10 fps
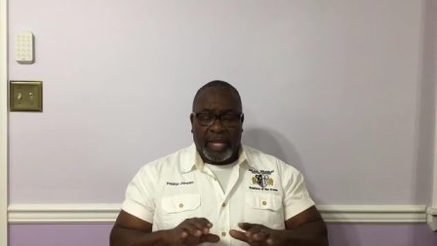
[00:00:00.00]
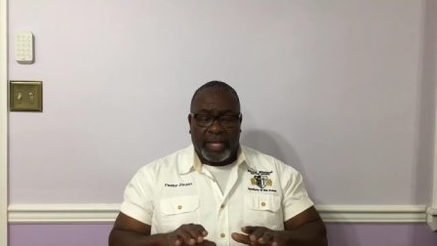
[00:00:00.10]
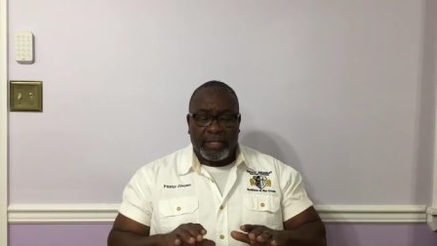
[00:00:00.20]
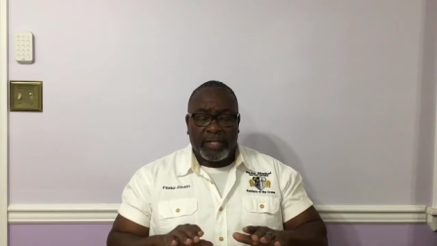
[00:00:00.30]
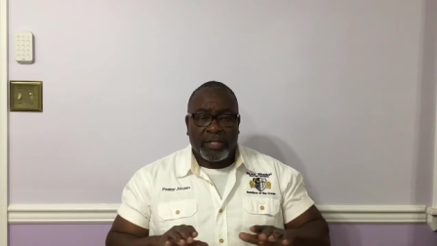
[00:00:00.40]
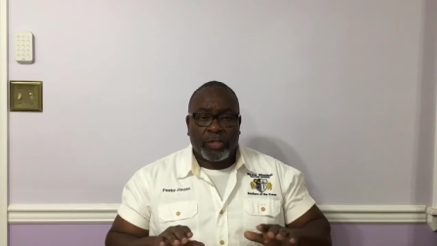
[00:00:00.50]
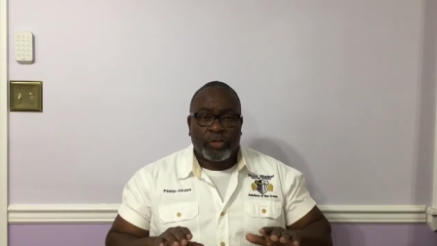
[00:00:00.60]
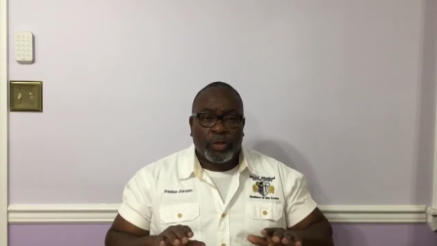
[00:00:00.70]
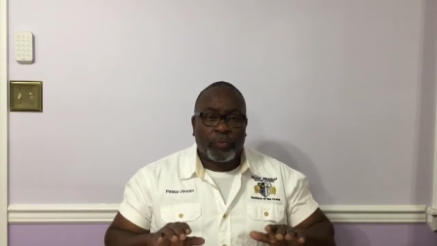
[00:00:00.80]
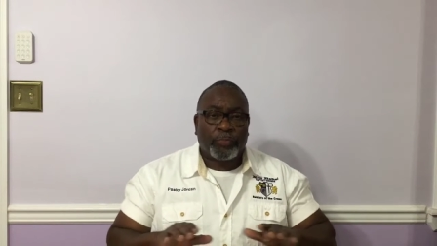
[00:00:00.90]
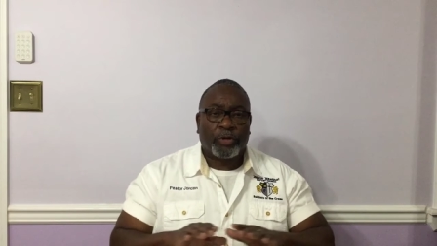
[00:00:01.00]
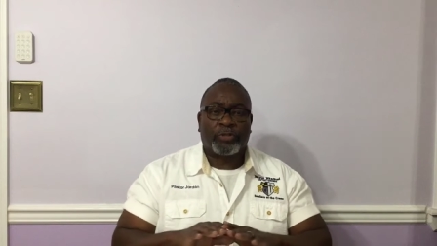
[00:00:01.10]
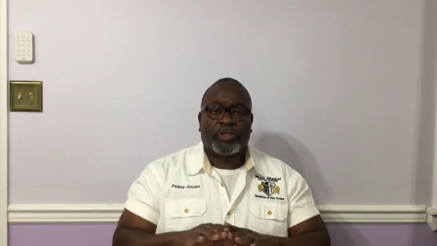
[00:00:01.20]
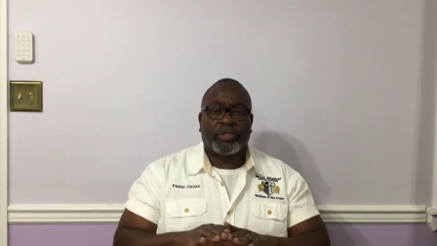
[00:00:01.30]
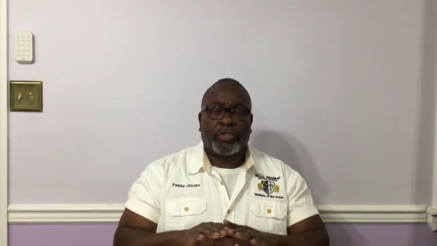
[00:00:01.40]
And uh, the
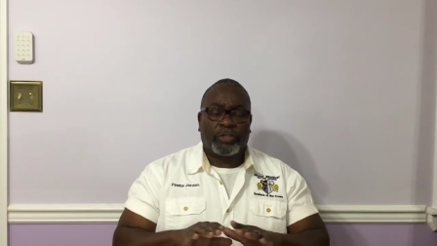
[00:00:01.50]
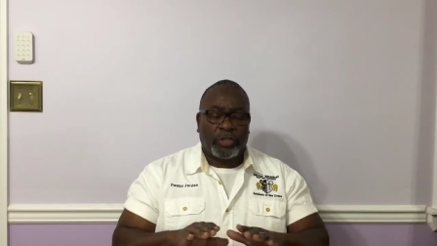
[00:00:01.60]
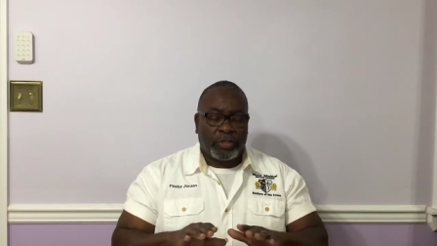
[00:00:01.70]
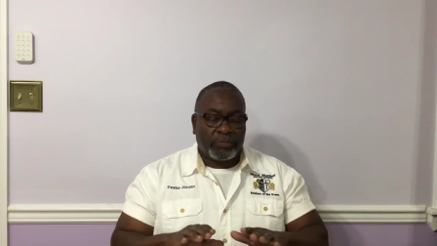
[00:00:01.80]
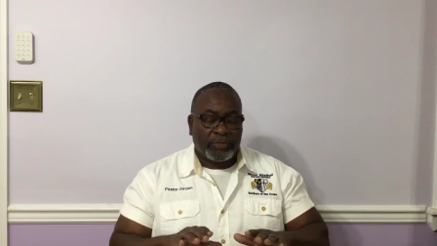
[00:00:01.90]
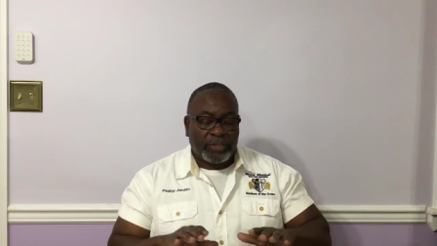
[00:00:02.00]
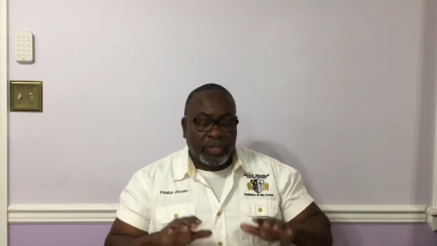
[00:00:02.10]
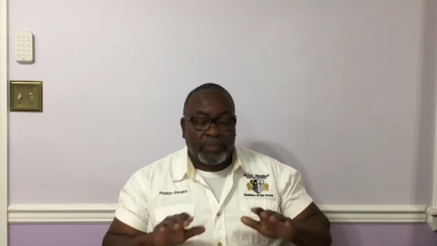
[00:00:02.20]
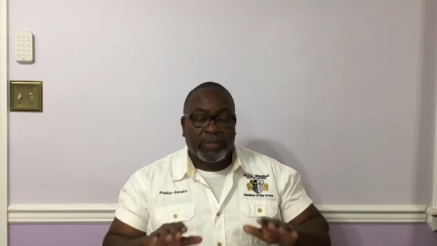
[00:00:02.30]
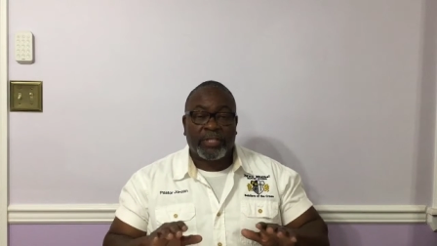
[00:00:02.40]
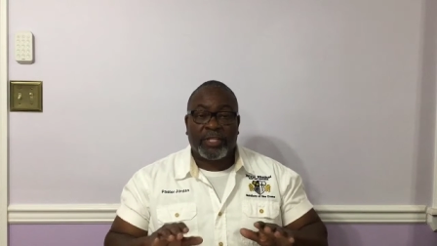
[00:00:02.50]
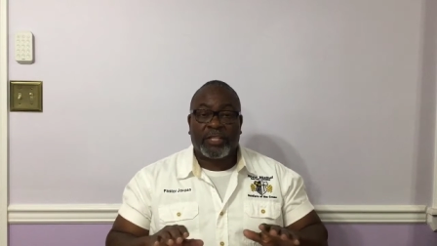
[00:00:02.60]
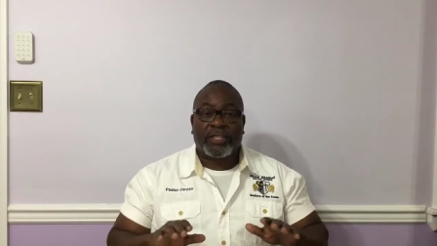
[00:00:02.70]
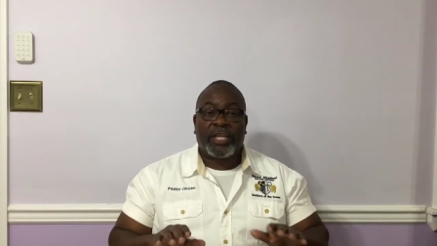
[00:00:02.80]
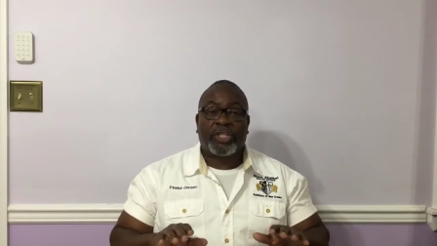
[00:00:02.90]
person, uh, something
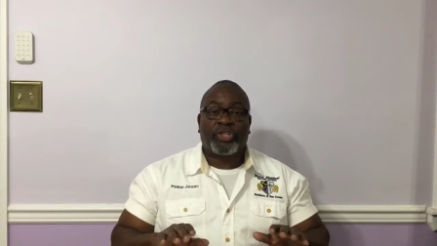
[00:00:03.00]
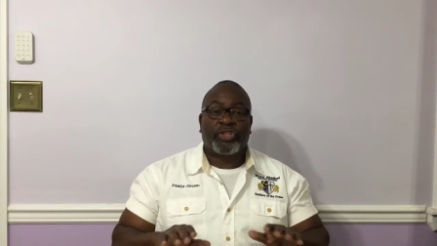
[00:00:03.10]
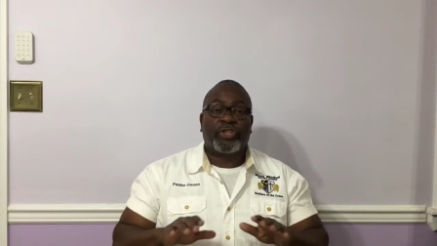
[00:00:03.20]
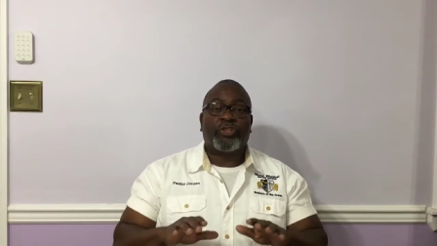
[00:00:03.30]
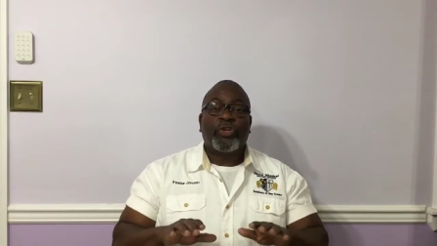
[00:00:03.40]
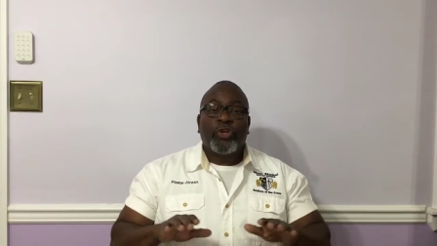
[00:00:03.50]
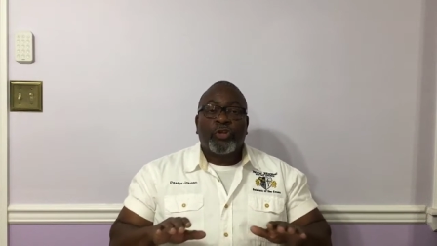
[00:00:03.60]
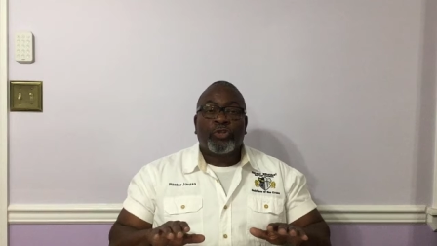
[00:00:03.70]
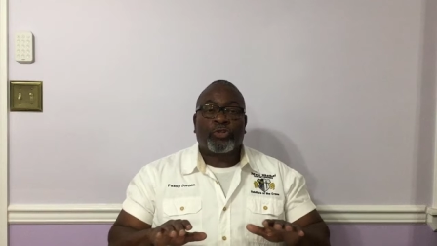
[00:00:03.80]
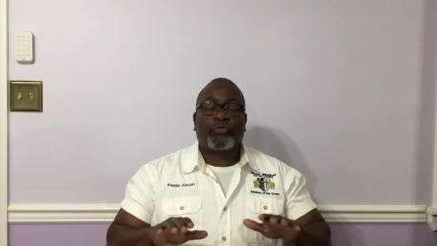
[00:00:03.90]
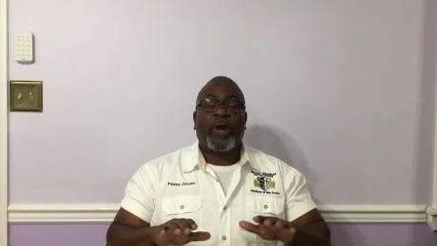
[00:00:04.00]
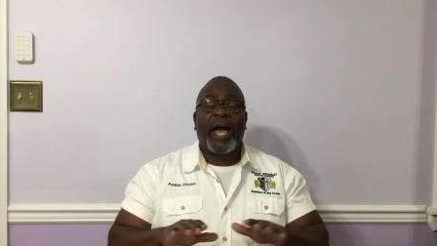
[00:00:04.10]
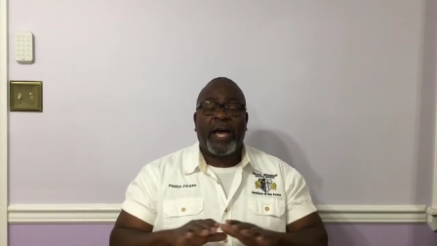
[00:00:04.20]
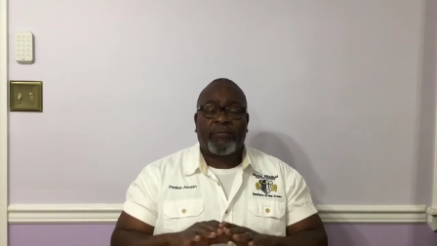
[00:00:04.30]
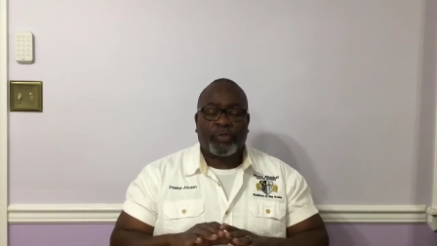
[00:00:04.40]
that they should
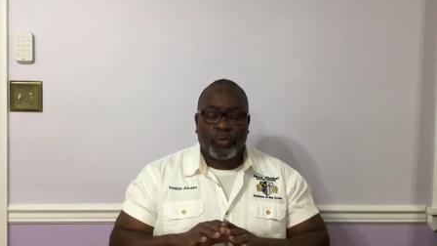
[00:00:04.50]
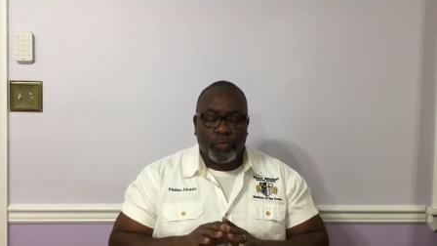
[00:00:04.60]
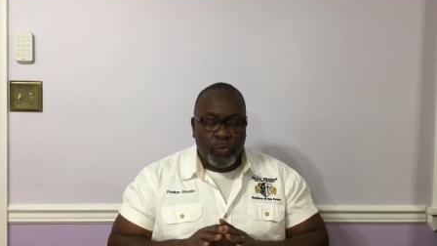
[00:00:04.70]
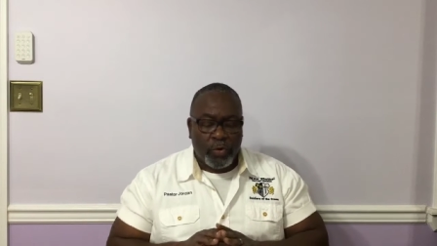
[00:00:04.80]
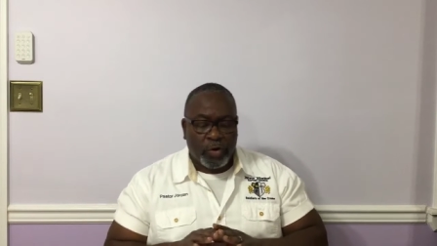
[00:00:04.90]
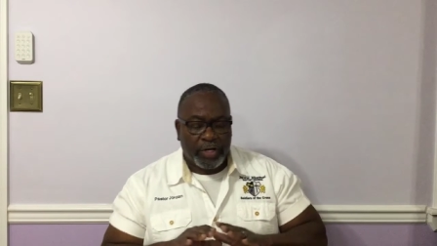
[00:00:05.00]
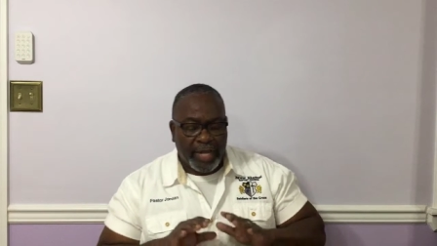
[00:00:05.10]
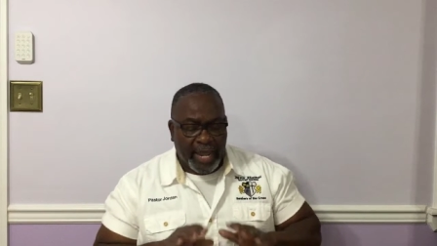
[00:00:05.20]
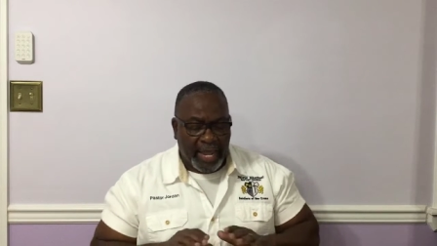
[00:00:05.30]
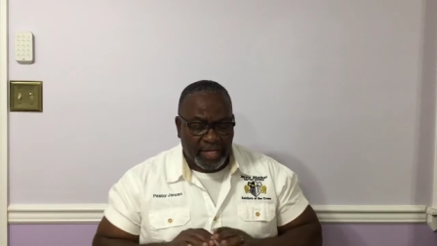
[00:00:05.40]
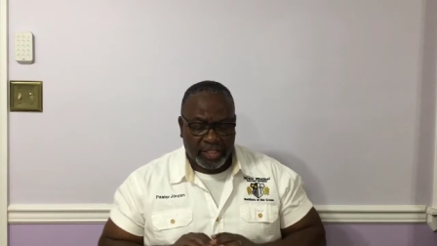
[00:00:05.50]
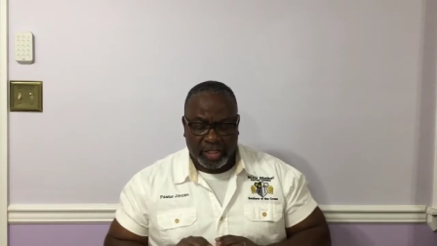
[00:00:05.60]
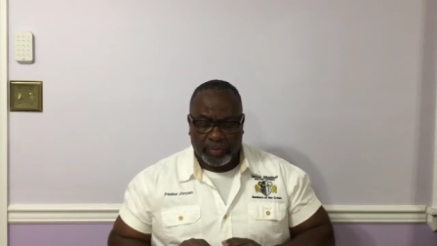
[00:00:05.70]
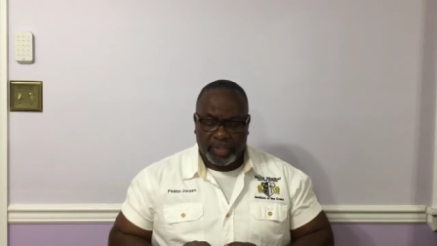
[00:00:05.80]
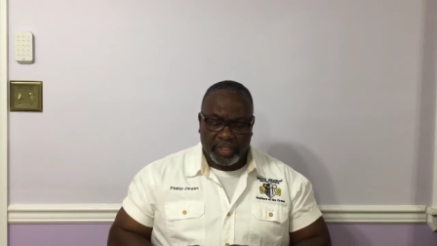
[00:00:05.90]
strive toward as
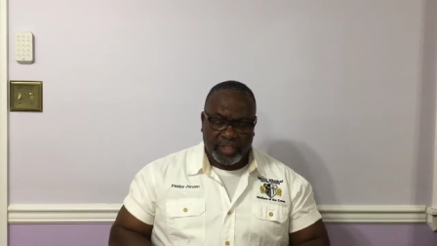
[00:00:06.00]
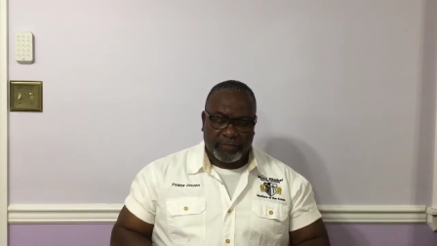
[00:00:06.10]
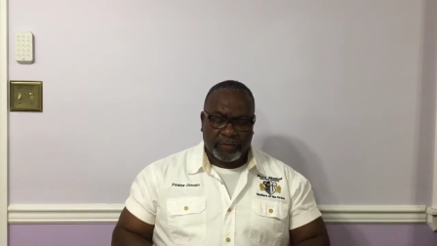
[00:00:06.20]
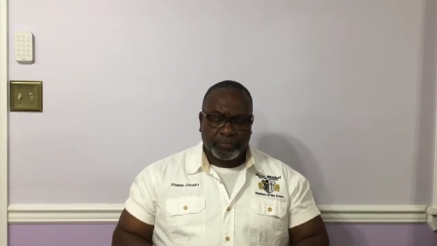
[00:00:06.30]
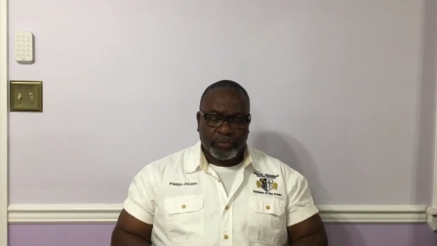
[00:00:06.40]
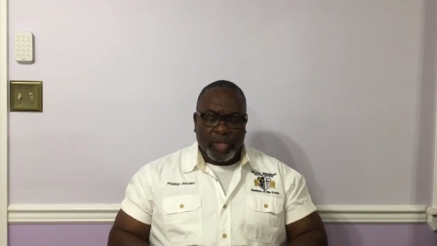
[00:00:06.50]
a believer.